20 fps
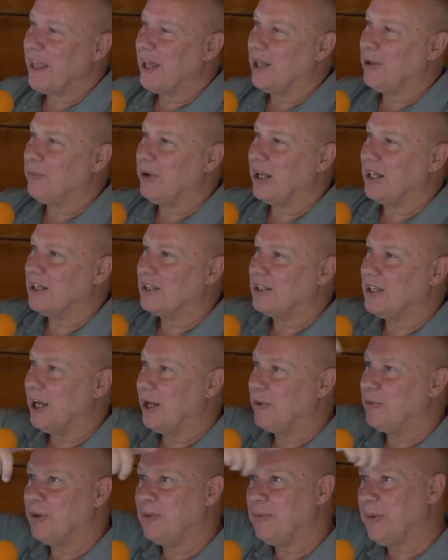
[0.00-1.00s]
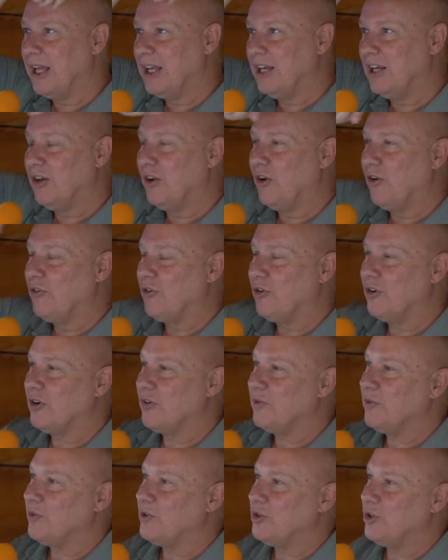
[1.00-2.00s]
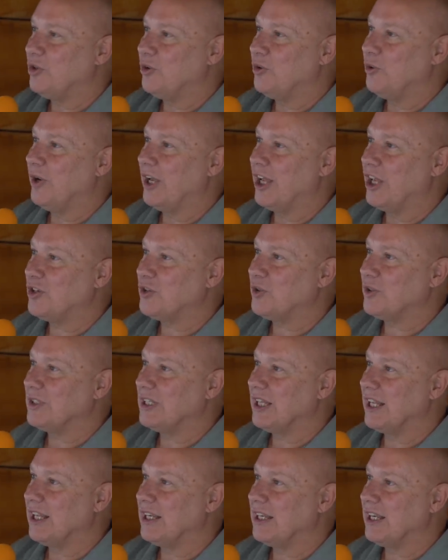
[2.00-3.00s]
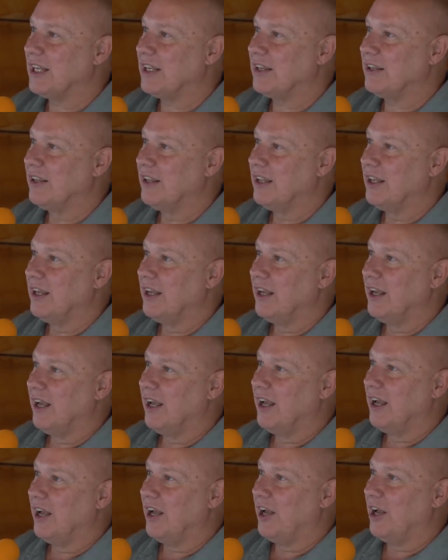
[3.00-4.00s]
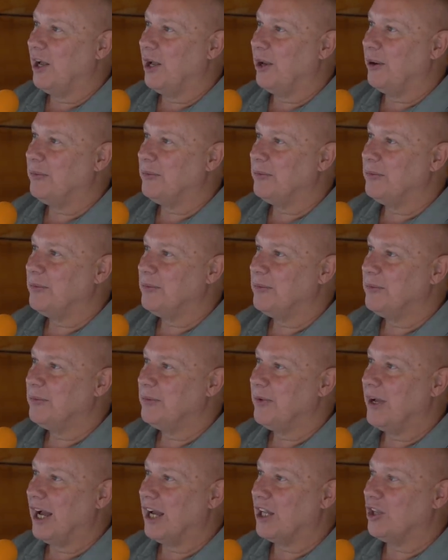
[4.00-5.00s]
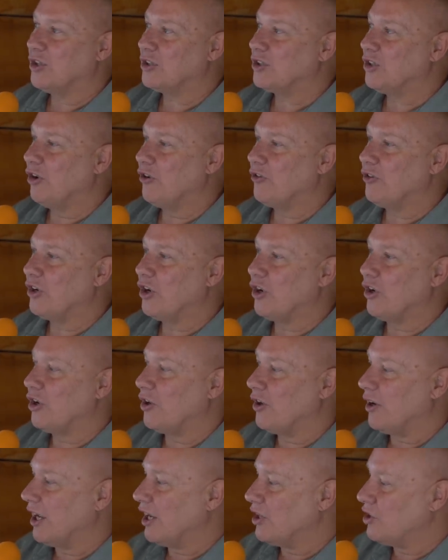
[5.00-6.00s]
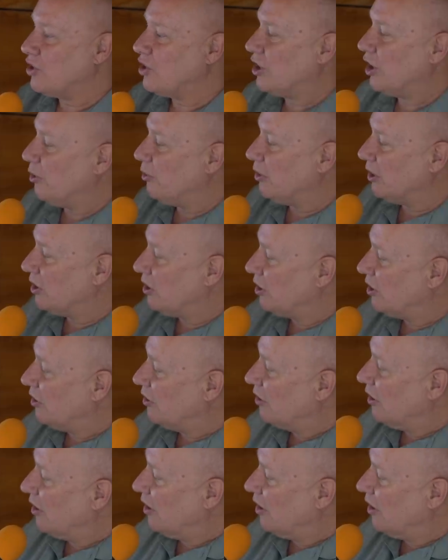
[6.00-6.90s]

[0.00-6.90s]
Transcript: And by the time we made it over to Angel's Landing, I looked over at her, and she was